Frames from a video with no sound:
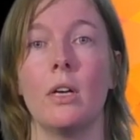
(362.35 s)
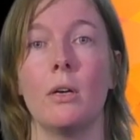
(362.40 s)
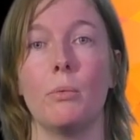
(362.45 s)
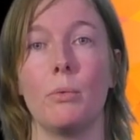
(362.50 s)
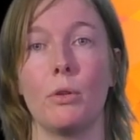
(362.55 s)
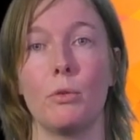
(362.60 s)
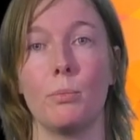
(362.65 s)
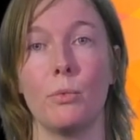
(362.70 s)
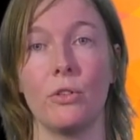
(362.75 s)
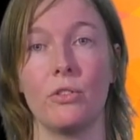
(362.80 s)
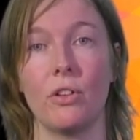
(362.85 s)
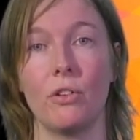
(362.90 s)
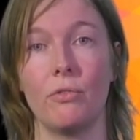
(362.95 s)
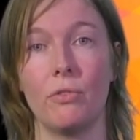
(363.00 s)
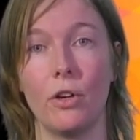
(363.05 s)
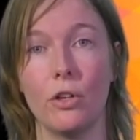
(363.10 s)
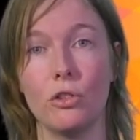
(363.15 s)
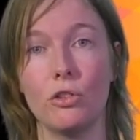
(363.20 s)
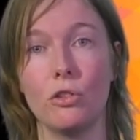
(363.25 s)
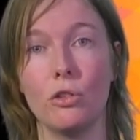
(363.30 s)
With
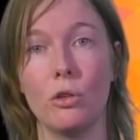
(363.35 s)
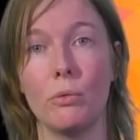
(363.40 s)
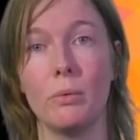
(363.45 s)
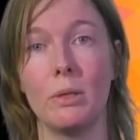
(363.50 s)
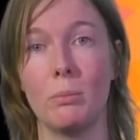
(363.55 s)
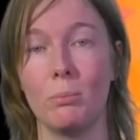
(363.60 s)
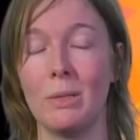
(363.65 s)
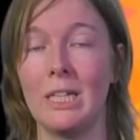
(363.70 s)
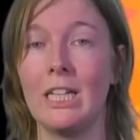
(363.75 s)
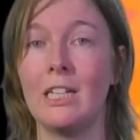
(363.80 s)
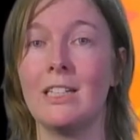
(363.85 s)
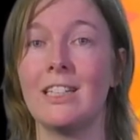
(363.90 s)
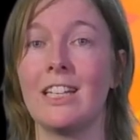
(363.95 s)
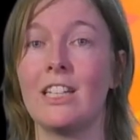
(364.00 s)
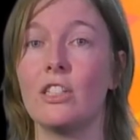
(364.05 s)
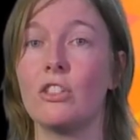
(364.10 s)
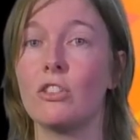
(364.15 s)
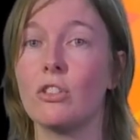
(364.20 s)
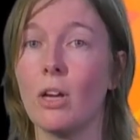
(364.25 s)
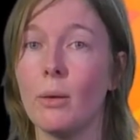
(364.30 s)
multifunctional, we mean that
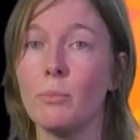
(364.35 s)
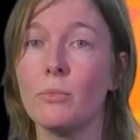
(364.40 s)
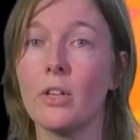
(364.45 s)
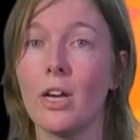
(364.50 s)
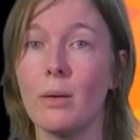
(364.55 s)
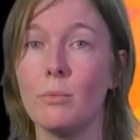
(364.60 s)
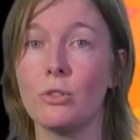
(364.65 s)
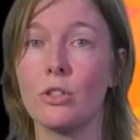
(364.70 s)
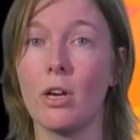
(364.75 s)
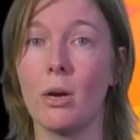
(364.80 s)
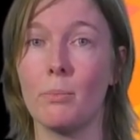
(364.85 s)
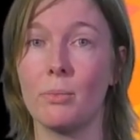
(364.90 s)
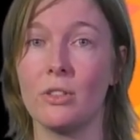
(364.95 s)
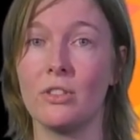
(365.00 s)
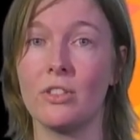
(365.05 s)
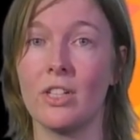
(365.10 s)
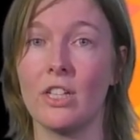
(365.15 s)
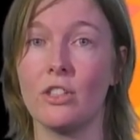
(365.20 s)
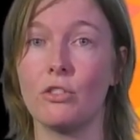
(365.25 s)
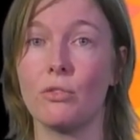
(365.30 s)
it sometimes
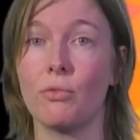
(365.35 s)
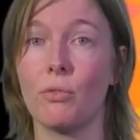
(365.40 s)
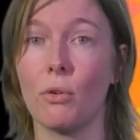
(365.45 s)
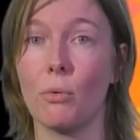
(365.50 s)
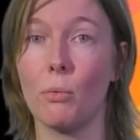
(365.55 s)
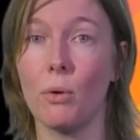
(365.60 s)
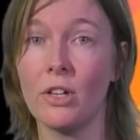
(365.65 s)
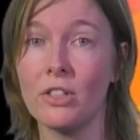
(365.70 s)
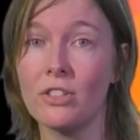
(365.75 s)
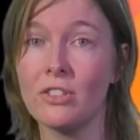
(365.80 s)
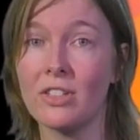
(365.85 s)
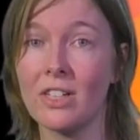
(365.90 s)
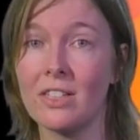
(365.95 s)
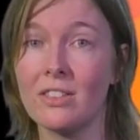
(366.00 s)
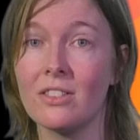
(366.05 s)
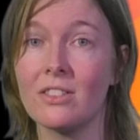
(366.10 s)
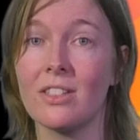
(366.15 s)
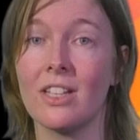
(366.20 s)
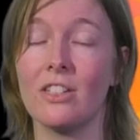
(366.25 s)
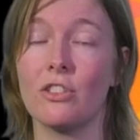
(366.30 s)
compensates for one
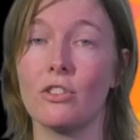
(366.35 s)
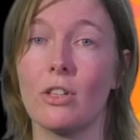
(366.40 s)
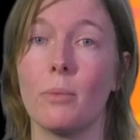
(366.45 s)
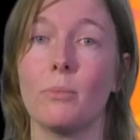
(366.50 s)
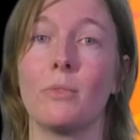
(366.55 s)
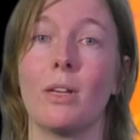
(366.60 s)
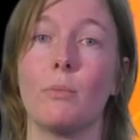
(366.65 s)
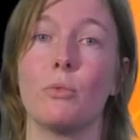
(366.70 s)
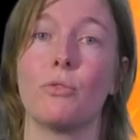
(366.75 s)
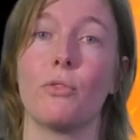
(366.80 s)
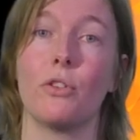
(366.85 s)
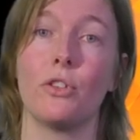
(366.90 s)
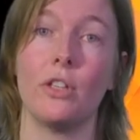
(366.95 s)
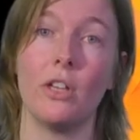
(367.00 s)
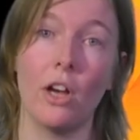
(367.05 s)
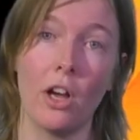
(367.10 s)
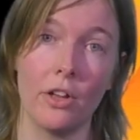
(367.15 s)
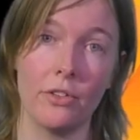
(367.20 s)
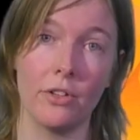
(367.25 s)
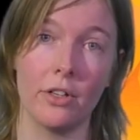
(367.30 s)
sense and sometimes for
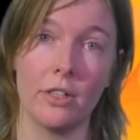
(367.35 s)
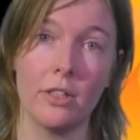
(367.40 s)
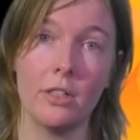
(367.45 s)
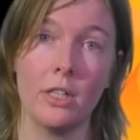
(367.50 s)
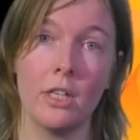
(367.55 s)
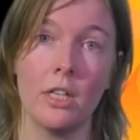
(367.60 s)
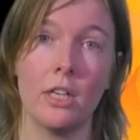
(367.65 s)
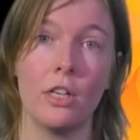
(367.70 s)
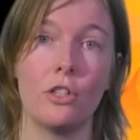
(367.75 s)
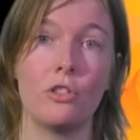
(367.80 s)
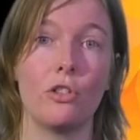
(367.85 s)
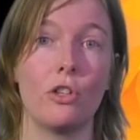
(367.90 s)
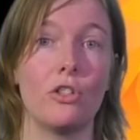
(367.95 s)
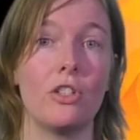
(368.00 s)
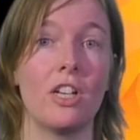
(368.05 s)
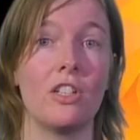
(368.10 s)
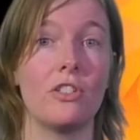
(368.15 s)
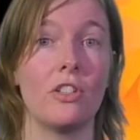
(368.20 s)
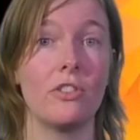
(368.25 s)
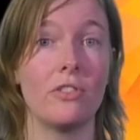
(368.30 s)
the other, such
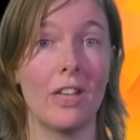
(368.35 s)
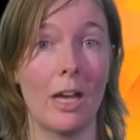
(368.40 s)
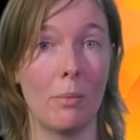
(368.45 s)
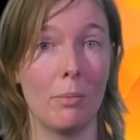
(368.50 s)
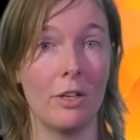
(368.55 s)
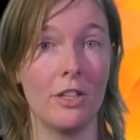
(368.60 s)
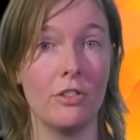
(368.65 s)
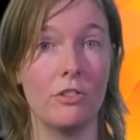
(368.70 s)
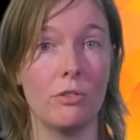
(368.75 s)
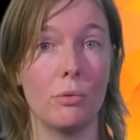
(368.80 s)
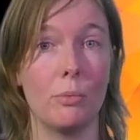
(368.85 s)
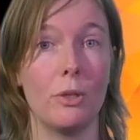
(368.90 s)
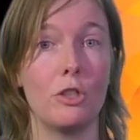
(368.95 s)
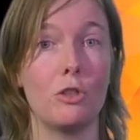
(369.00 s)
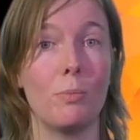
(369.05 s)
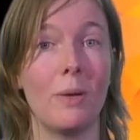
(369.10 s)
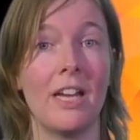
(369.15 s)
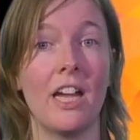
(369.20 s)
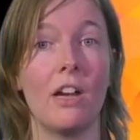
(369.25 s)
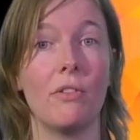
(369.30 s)
as a tablet,
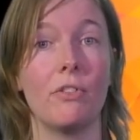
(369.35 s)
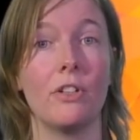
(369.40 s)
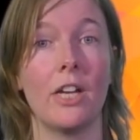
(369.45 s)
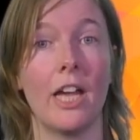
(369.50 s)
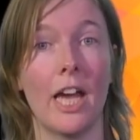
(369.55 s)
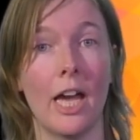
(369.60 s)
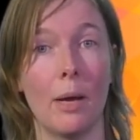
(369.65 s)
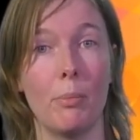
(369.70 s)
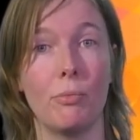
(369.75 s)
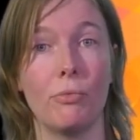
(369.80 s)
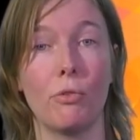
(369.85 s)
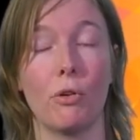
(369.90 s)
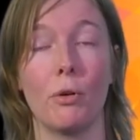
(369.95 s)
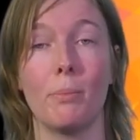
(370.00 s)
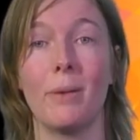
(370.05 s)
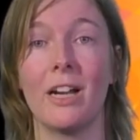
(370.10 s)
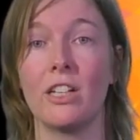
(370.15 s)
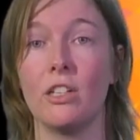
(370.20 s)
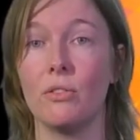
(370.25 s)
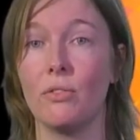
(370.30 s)
which may have an app for
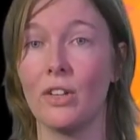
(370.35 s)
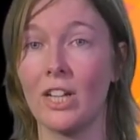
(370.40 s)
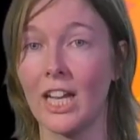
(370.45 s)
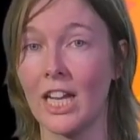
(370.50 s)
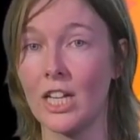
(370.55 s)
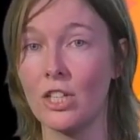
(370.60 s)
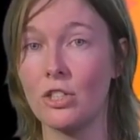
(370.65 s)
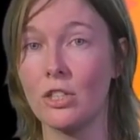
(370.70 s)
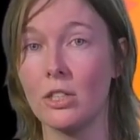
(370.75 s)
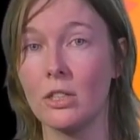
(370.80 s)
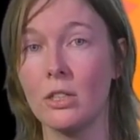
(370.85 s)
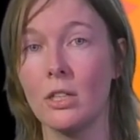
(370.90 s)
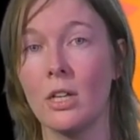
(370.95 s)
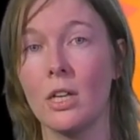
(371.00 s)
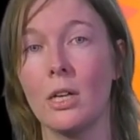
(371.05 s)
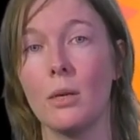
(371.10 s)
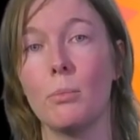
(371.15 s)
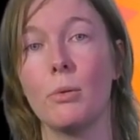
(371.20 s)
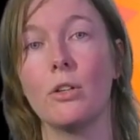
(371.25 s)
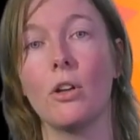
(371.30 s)
magnification,
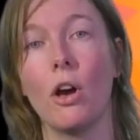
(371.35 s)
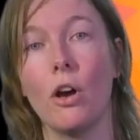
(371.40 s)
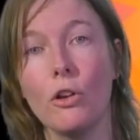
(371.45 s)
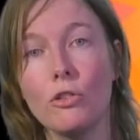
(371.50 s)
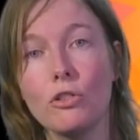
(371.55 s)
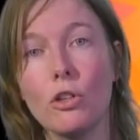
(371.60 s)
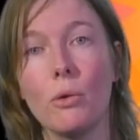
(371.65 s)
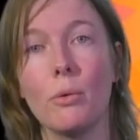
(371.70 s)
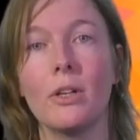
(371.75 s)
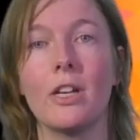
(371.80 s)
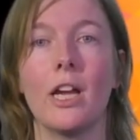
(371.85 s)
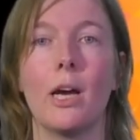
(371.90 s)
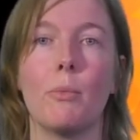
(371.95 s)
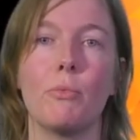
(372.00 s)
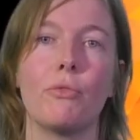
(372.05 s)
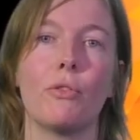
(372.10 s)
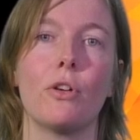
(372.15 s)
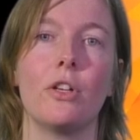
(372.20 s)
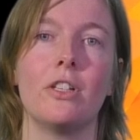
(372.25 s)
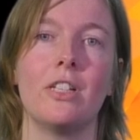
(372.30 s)
but also an
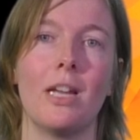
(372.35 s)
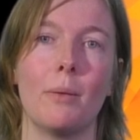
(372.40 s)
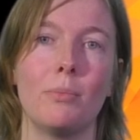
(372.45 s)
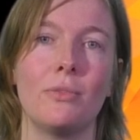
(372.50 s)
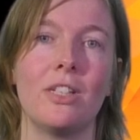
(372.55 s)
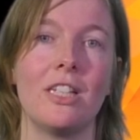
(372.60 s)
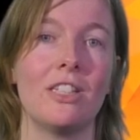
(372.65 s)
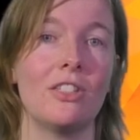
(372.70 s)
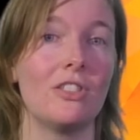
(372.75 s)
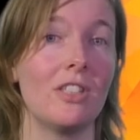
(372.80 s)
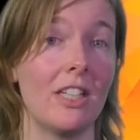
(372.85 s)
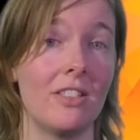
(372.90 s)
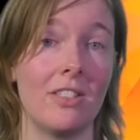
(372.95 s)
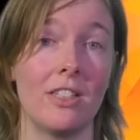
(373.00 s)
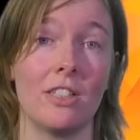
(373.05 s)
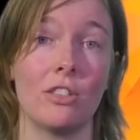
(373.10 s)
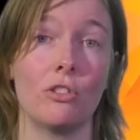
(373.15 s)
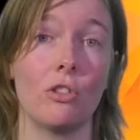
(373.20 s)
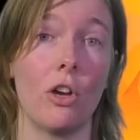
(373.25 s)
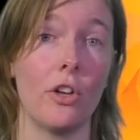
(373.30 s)
app for adapting
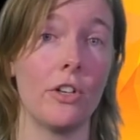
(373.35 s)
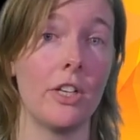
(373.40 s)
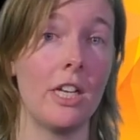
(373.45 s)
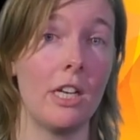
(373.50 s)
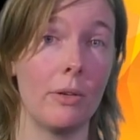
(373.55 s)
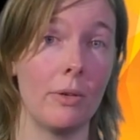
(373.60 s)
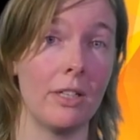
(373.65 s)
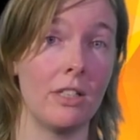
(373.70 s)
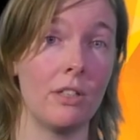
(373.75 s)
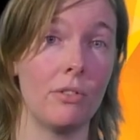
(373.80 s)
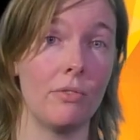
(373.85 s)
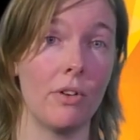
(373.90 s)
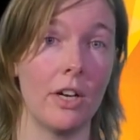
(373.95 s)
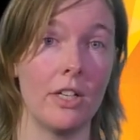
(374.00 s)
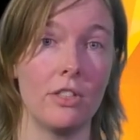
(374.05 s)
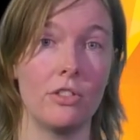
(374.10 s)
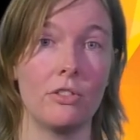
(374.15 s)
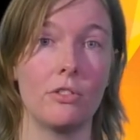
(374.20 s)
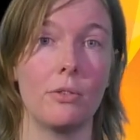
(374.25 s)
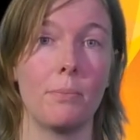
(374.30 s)
settings on a hearing
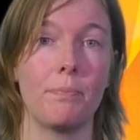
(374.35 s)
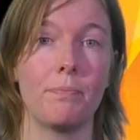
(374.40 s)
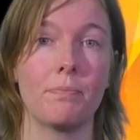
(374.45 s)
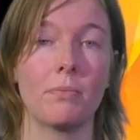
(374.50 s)
device.